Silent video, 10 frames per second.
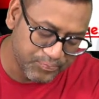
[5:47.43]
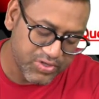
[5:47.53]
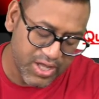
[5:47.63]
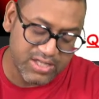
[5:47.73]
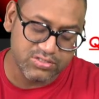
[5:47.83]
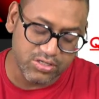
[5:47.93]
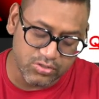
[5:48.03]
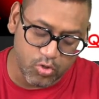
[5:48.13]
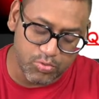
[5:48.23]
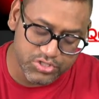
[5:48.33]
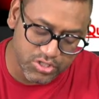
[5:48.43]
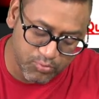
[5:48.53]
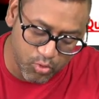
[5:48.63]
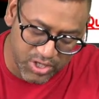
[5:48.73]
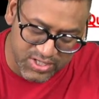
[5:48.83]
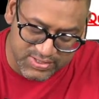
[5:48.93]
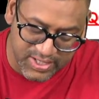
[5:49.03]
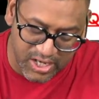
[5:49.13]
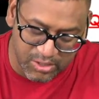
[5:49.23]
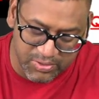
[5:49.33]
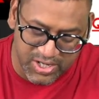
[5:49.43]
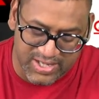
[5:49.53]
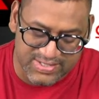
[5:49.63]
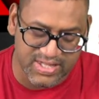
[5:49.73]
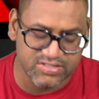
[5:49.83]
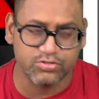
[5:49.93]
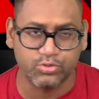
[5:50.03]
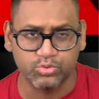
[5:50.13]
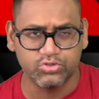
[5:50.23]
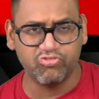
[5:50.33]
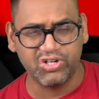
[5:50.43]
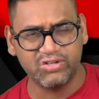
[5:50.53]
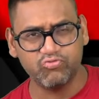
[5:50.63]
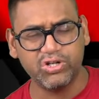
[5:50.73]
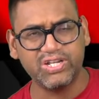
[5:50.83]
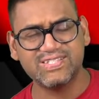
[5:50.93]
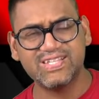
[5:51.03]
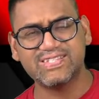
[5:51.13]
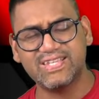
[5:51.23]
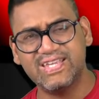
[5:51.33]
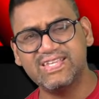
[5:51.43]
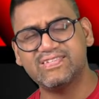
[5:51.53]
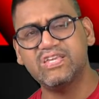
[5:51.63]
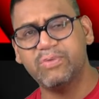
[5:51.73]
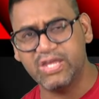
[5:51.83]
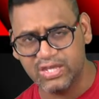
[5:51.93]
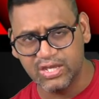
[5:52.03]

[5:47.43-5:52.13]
External commercial borrowings can be accessed through. So what is this ECB?